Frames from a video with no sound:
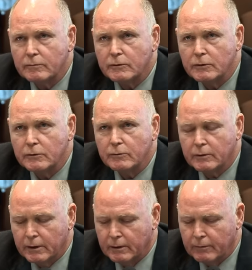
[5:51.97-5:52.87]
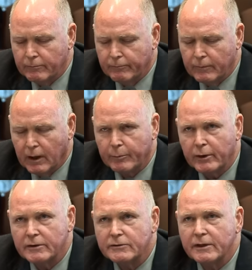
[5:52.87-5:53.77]
you
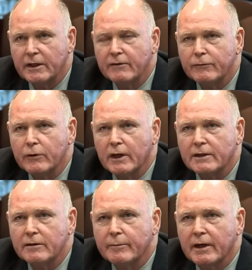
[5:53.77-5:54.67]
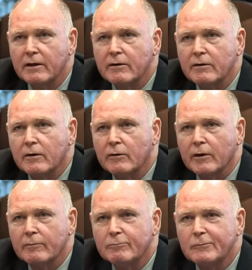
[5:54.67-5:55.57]
operate the city, if you're elected mayor, on
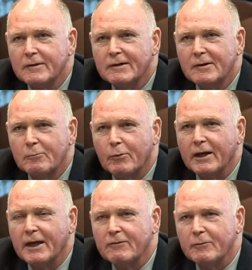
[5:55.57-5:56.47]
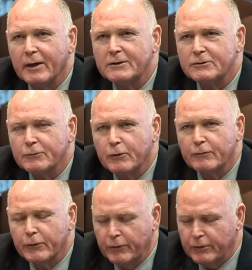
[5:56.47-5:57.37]
a break-even basis for a
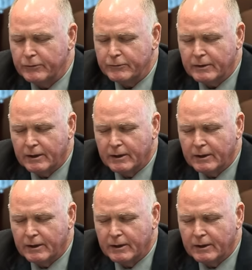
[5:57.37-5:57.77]
few years.